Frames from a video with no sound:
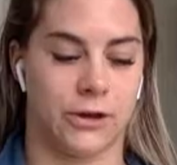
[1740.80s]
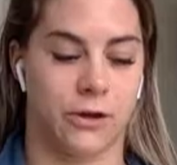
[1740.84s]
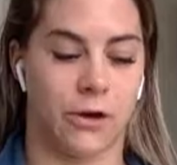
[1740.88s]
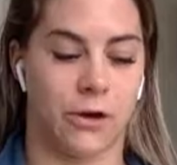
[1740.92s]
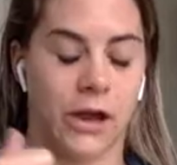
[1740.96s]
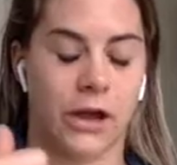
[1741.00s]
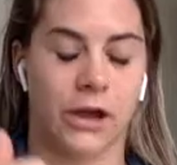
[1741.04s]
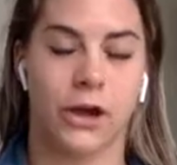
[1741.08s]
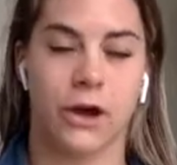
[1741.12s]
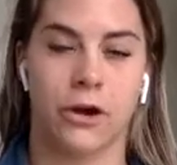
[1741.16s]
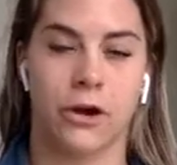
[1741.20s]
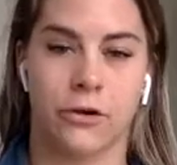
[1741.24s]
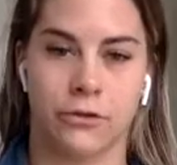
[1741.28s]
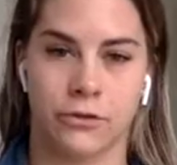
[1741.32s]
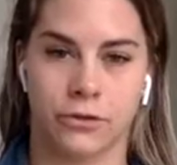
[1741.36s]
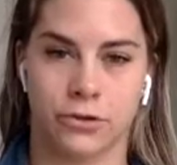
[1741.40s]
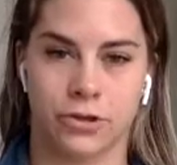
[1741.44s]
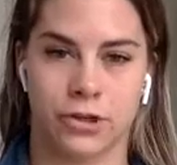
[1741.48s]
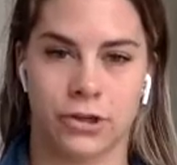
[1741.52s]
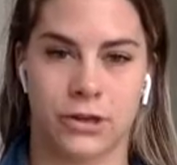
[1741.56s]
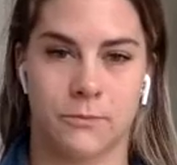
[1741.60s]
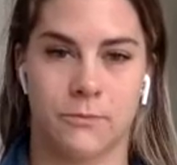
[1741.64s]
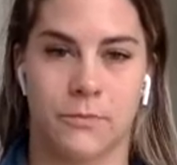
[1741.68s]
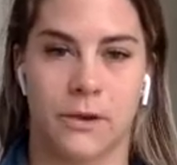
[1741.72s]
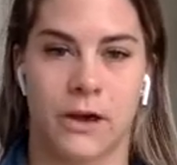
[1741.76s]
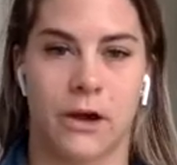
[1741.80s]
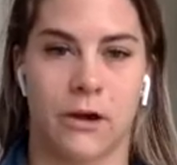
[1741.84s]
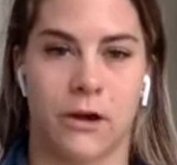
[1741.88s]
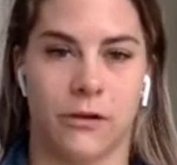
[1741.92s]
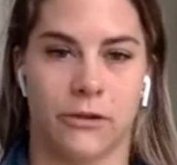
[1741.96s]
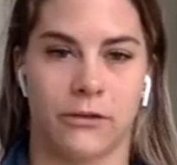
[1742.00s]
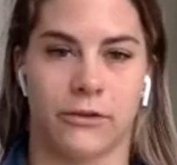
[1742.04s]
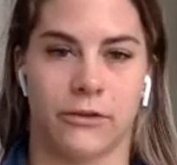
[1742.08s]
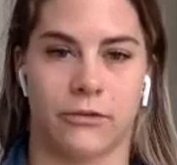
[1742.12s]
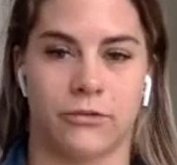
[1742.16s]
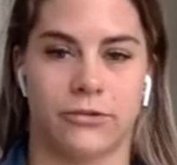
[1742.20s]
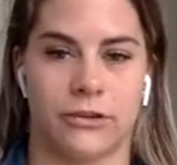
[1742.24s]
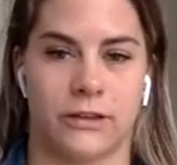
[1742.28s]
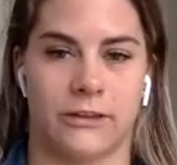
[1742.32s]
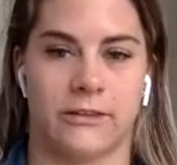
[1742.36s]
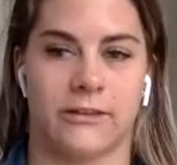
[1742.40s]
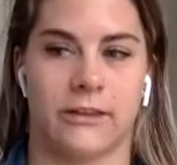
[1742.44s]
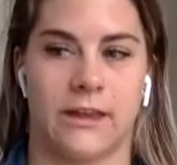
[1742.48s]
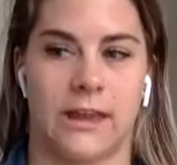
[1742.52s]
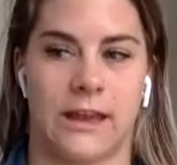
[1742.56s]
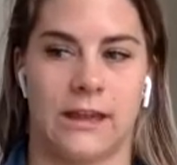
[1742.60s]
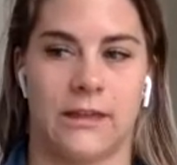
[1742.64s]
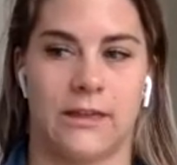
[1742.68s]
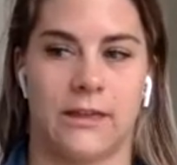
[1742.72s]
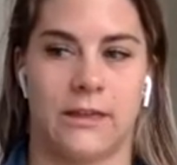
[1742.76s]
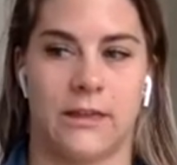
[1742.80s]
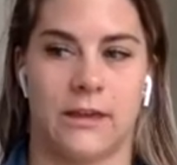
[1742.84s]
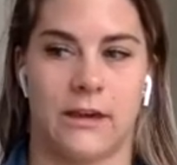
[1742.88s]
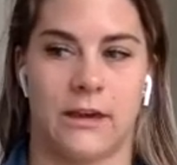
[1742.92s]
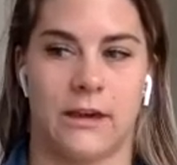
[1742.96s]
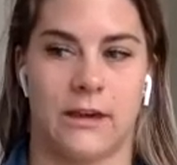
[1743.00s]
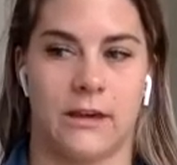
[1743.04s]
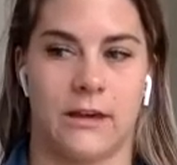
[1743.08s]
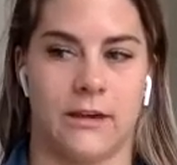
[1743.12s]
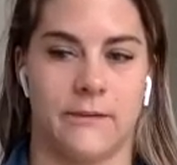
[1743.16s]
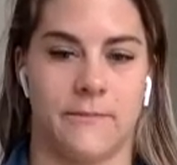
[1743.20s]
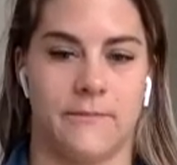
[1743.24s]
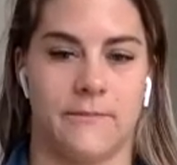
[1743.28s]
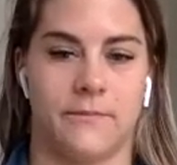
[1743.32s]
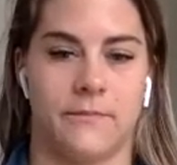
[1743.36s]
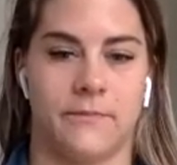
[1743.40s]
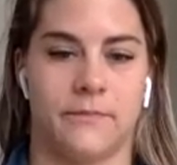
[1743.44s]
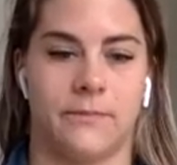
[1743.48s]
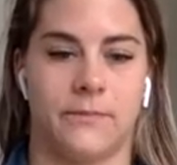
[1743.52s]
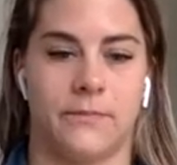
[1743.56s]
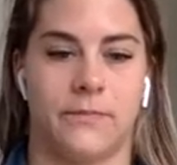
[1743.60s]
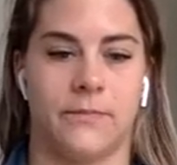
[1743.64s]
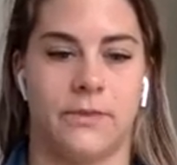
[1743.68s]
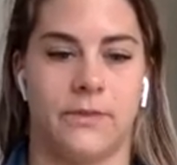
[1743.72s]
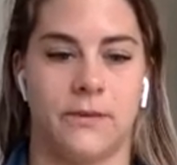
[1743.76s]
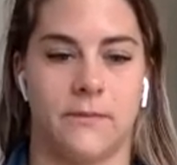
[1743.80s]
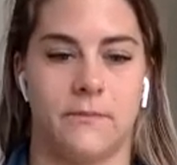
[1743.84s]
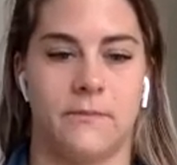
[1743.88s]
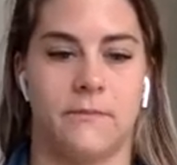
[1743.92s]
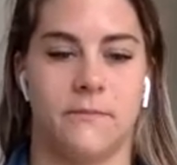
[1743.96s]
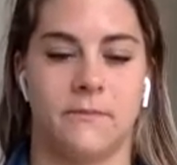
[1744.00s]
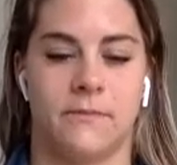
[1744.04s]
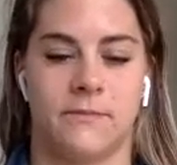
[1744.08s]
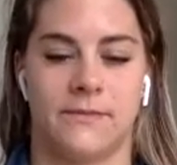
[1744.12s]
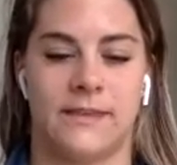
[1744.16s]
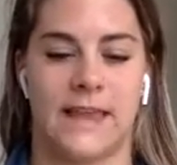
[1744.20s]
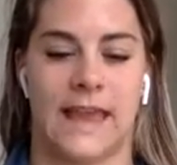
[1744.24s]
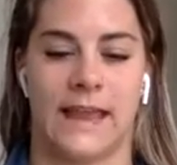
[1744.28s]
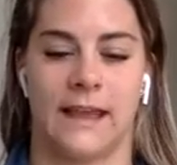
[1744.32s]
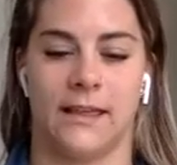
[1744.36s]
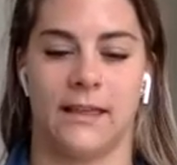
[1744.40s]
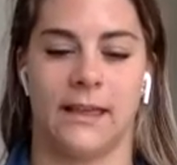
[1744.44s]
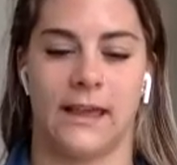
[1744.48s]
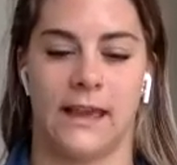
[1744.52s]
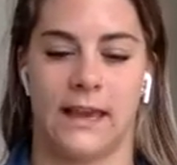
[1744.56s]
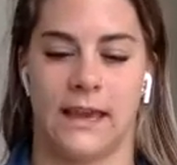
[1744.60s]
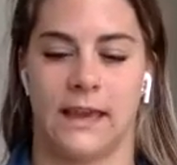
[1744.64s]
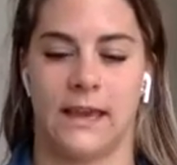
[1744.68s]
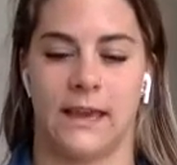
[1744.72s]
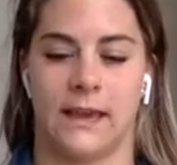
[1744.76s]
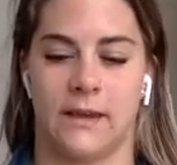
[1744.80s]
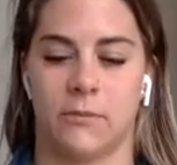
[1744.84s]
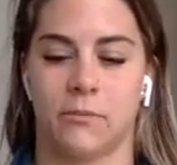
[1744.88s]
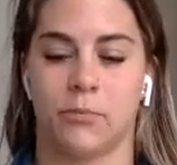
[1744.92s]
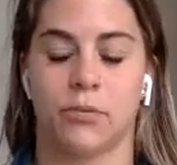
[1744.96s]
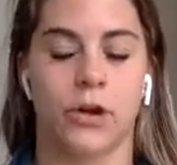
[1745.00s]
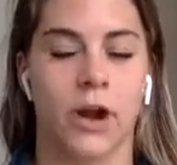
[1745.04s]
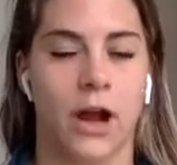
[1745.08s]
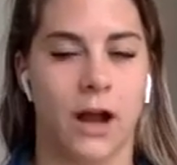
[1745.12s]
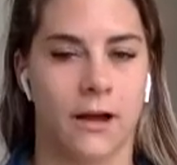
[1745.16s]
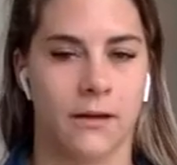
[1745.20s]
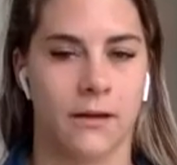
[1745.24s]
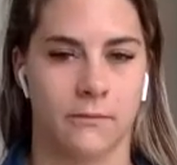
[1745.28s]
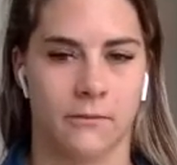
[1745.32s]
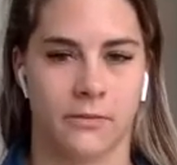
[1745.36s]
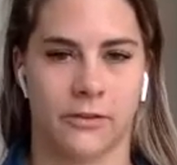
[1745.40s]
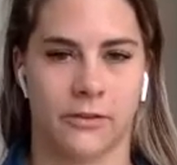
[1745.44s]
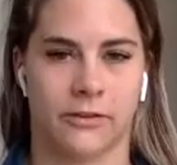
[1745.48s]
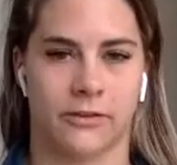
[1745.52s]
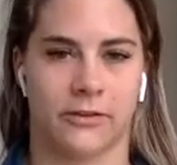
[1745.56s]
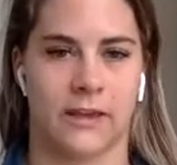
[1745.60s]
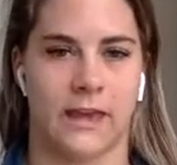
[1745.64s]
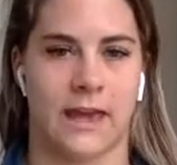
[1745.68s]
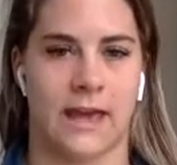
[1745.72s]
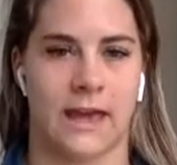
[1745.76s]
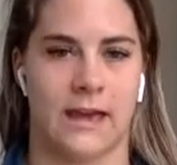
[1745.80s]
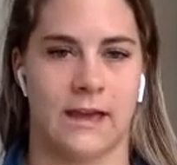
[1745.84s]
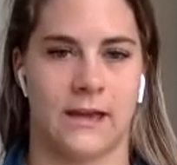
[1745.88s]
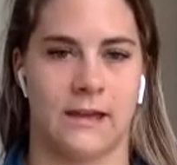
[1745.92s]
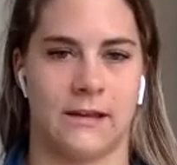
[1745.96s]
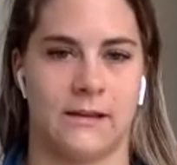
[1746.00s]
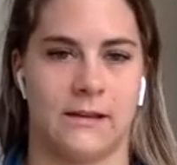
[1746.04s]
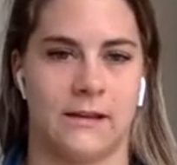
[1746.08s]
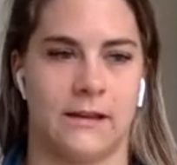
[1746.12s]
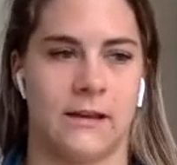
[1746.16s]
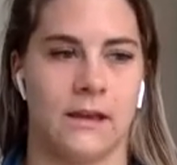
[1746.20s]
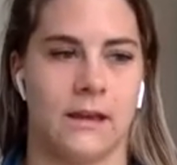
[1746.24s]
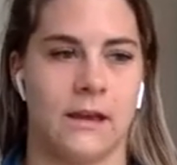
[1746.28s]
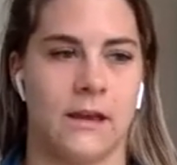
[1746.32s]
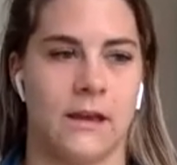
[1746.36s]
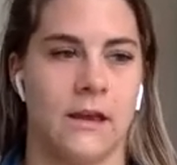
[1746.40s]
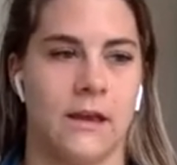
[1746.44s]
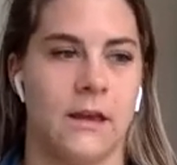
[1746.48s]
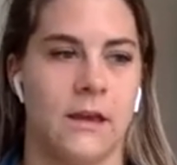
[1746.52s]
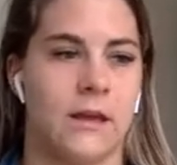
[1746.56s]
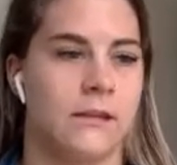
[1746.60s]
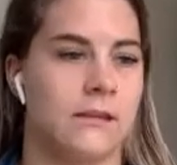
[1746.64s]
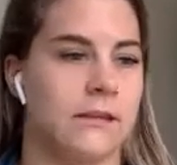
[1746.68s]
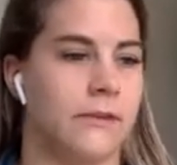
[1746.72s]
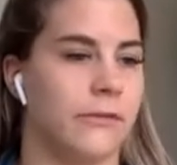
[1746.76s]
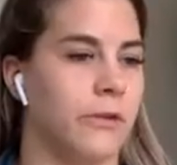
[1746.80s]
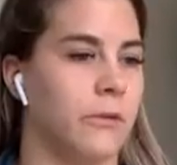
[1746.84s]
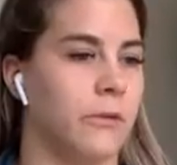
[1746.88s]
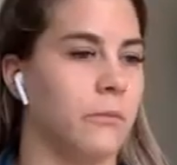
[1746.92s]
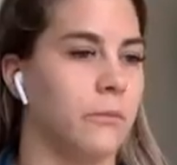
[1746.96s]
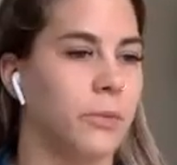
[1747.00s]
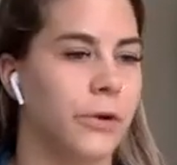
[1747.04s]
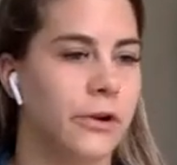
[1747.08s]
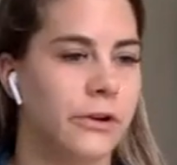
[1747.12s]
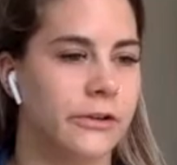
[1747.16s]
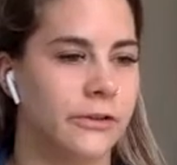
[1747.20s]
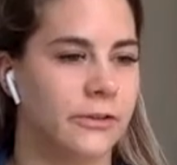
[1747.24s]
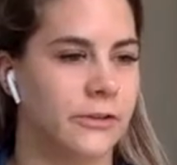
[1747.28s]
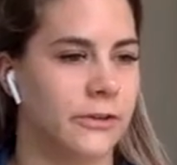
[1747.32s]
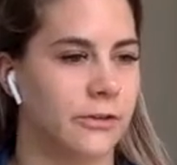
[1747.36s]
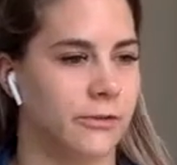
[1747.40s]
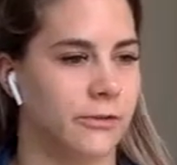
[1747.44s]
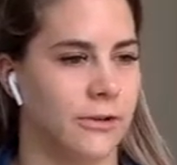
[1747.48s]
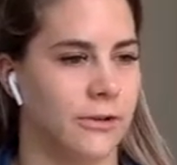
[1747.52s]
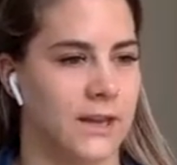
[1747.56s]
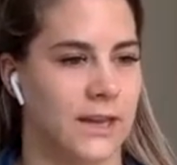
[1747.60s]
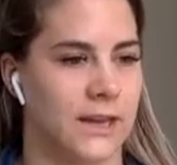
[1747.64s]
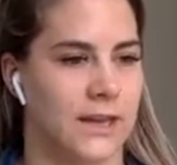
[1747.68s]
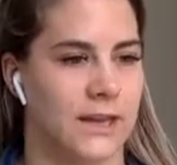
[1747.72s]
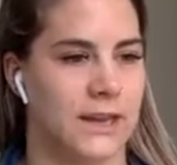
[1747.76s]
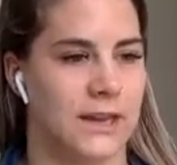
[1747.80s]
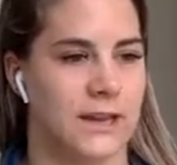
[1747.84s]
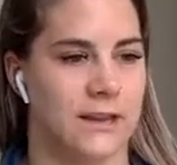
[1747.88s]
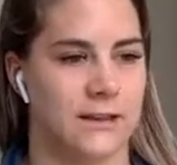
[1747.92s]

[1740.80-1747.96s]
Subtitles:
a coach, but also just like the daily prompts and different books to read.